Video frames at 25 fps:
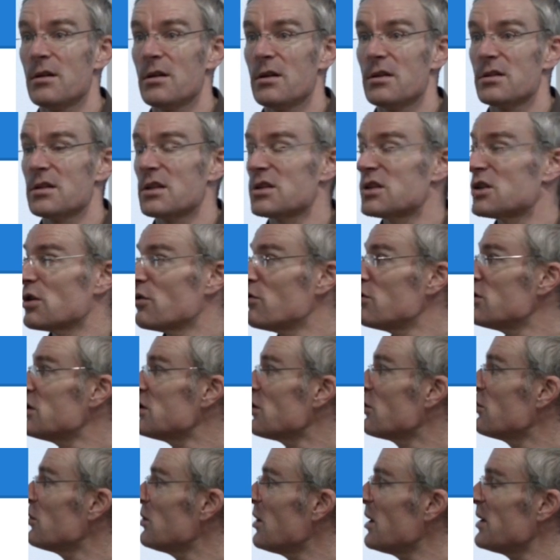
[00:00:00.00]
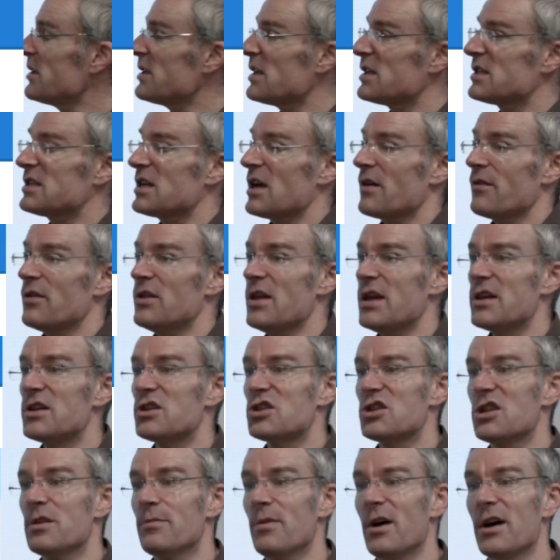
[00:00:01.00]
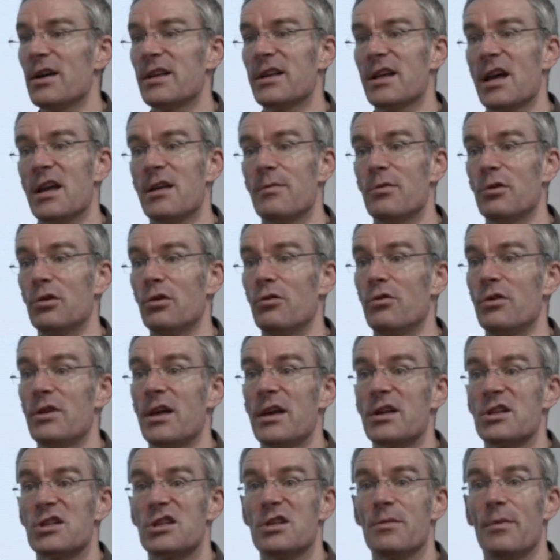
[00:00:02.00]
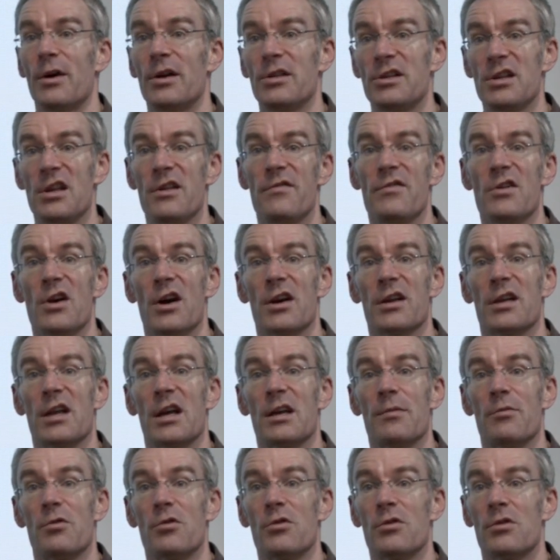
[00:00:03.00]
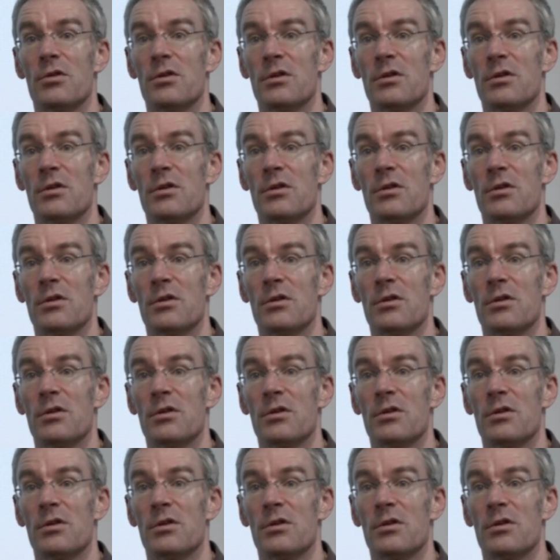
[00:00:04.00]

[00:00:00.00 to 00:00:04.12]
So it's always a good idea to have an HDMI cable or an HDMI DVI cable,